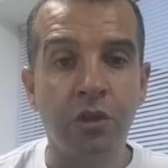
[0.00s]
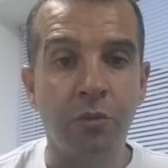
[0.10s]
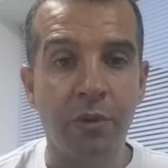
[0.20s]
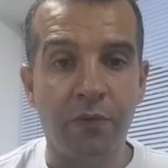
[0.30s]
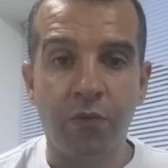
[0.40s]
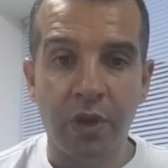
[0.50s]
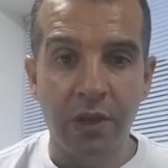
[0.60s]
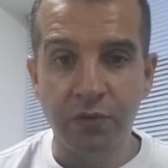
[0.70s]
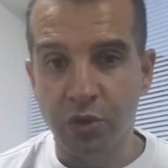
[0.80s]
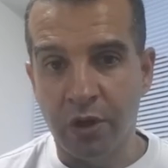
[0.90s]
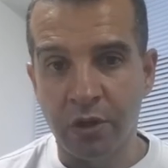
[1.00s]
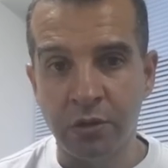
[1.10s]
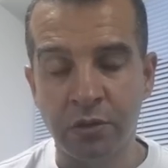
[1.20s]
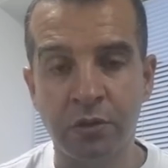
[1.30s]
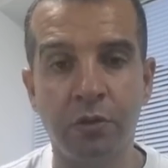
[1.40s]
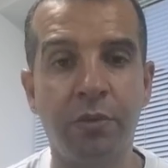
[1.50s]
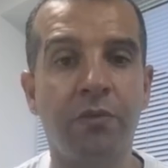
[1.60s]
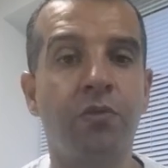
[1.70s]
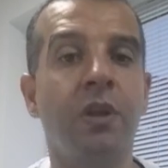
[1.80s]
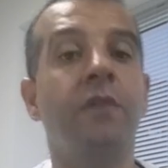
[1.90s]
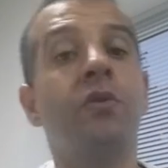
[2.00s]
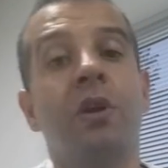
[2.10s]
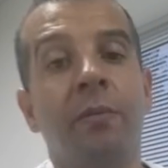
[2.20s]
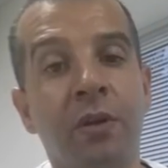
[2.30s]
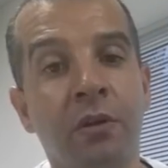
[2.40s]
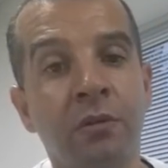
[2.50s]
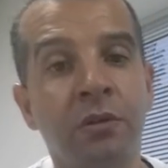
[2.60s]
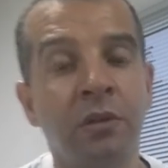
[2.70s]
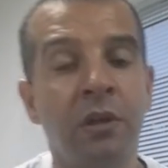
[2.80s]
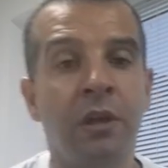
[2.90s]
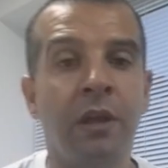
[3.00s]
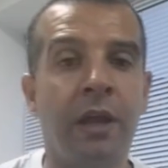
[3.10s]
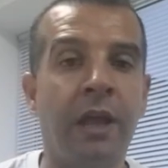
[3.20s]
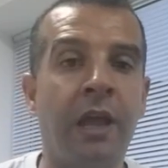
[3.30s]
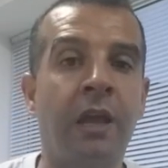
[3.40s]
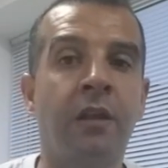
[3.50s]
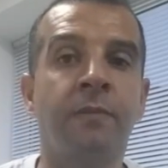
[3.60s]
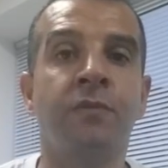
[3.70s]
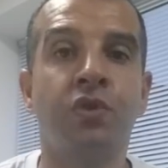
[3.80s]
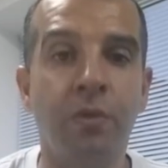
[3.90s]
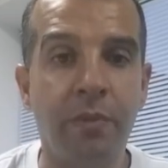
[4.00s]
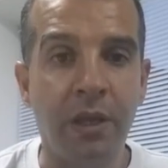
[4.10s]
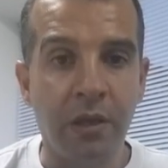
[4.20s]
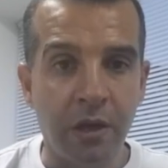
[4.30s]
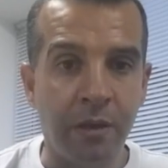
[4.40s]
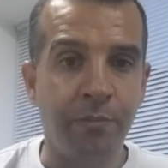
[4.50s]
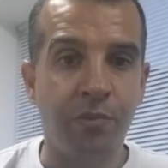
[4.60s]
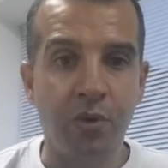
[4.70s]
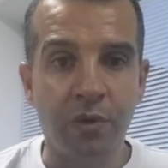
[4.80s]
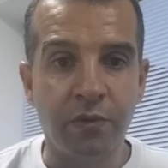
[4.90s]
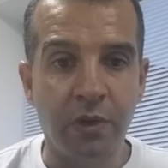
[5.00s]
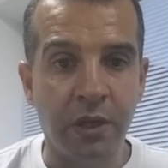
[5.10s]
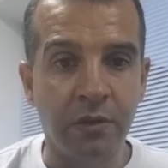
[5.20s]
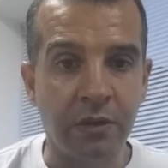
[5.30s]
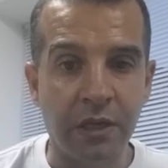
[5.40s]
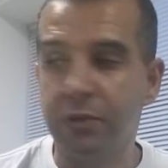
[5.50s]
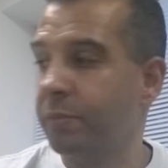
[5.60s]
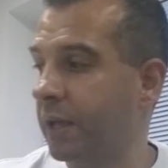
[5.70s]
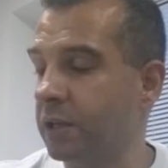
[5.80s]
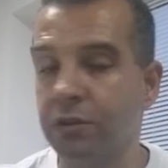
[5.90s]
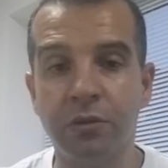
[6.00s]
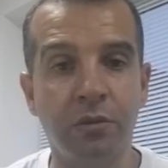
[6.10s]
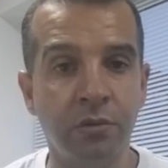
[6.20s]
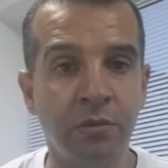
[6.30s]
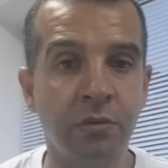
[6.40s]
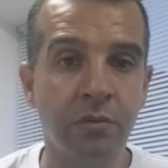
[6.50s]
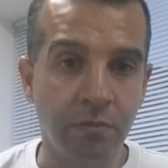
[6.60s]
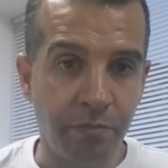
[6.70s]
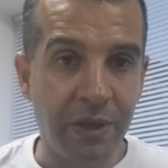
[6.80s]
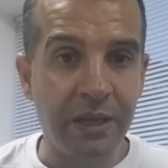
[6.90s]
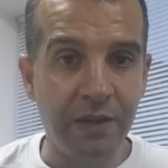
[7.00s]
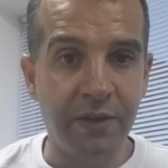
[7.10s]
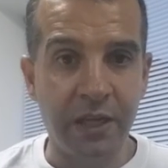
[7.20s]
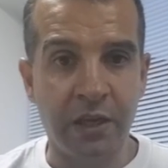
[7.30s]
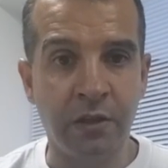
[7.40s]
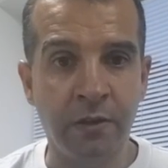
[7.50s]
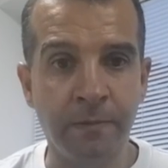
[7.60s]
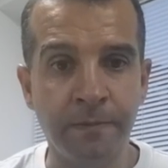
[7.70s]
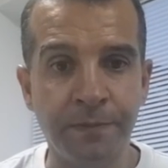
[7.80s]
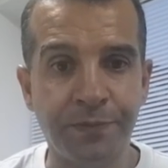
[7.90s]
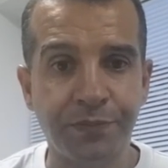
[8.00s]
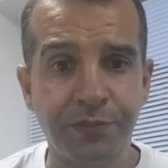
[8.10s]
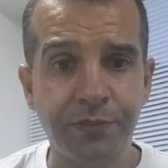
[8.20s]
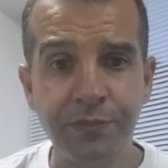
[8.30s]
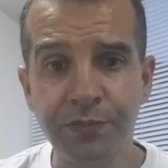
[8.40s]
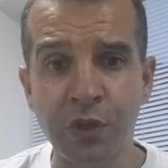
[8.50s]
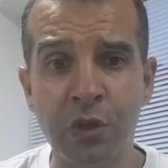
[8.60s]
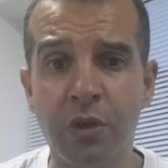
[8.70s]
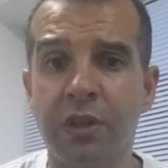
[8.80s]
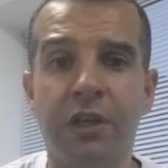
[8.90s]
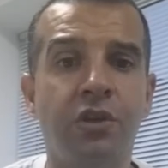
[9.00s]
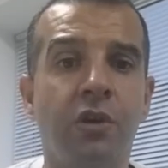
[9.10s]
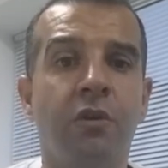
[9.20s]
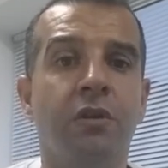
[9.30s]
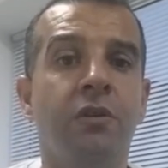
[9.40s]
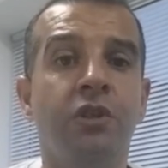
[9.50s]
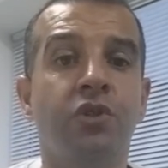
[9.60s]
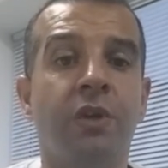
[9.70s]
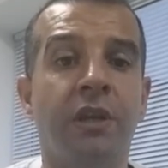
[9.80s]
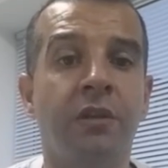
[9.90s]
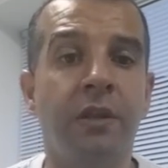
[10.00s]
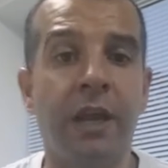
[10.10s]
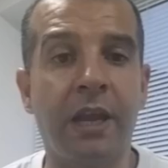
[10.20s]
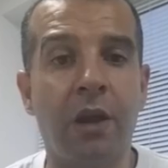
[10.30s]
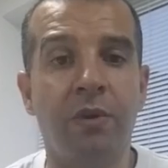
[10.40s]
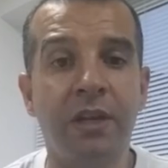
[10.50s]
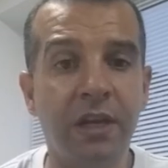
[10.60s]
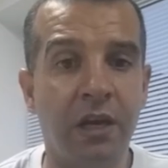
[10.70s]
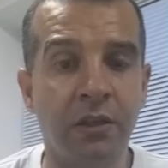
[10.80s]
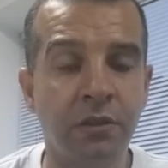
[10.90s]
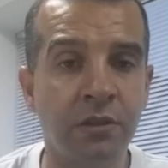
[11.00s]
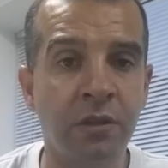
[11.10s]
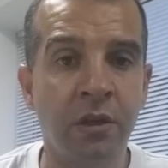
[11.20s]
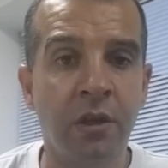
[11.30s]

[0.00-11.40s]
to be free of drugs, to be free of criminals, and to be a beautiful and nice place to be living in. Not as you're going on the street, they're carrying guns,